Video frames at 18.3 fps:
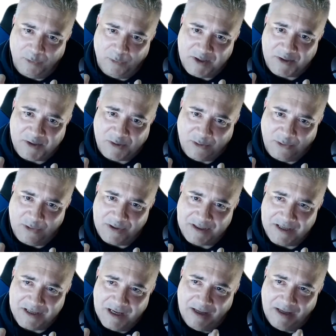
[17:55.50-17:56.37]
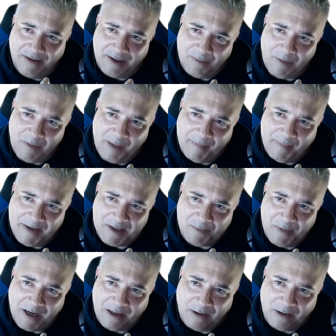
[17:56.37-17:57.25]
Preschoolers, the mommies
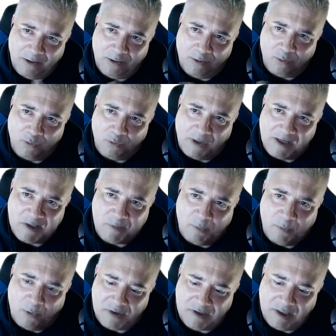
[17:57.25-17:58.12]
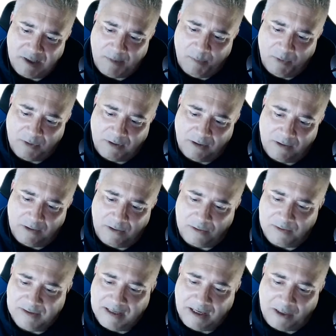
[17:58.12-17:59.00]
make little rice balls and they put the
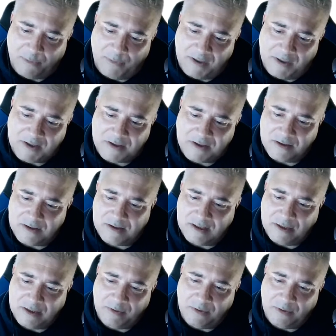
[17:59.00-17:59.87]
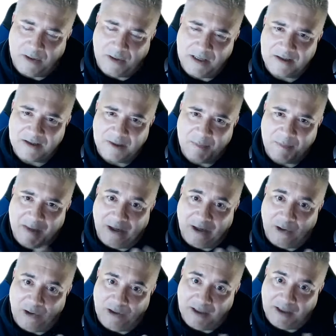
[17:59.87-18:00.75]
little decoration seaweed on it to make it
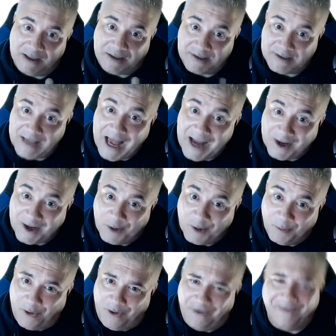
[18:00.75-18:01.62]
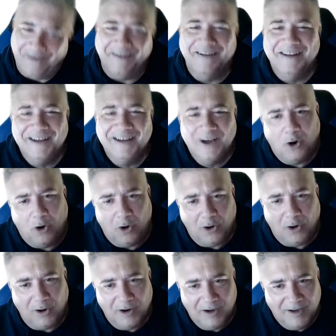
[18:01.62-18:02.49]
look like a soccer ball
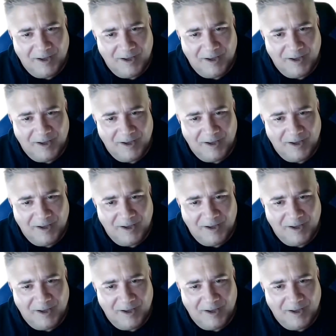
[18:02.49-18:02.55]
or